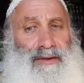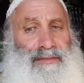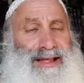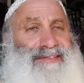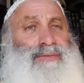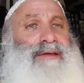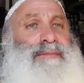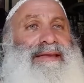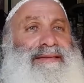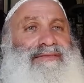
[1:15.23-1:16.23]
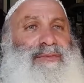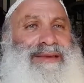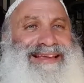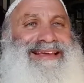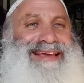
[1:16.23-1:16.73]
That's what it means to
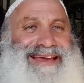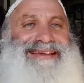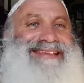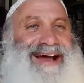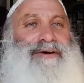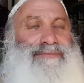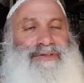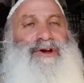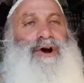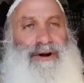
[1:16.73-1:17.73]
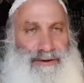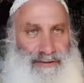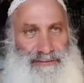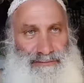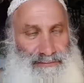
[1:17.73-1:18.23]
be kicked out of the garden.
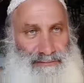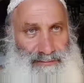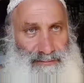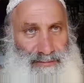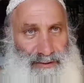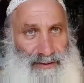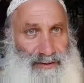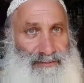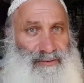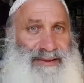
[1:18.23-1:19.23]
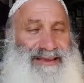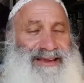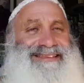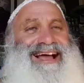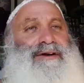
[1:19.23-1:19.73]
To be
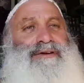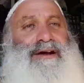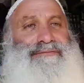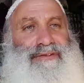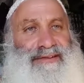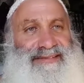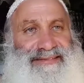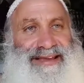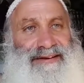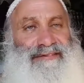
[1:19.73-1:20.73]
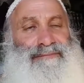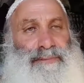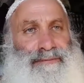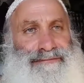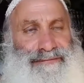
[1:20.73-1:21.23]
kicked out of the state of
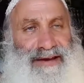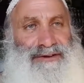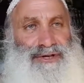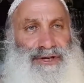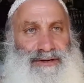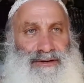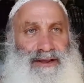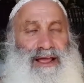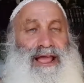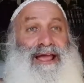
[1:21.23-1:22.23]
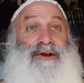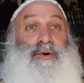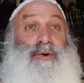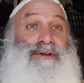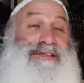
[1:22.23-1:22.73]
perfection in
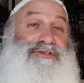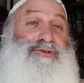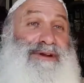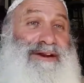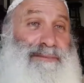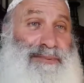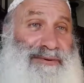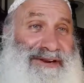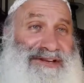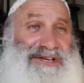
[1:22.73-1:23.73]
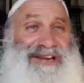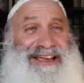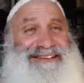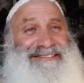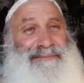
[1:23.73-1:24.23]
order that you can
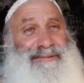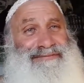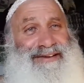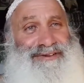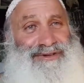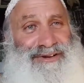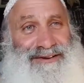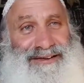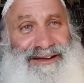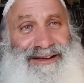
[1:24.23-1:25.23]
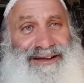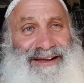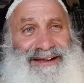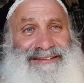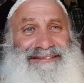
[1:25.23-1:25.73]
appreciate the perfection.
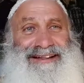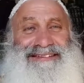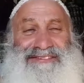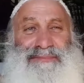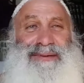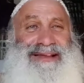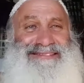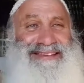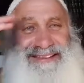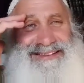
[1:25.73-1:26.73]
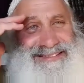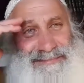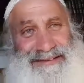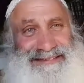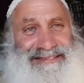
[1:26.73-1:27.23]
It's not such a bad deal,
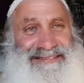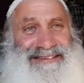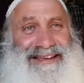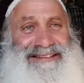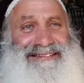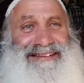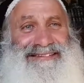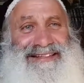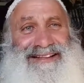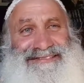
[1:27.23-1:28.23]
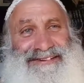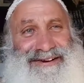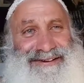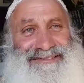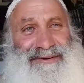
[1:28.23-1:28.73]
except it's taken 6,000
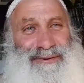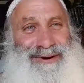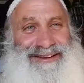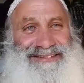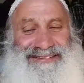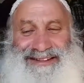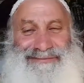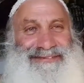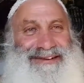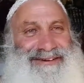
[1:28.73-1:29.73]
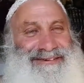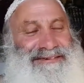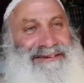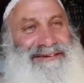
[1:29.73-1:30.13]
years to work itself out.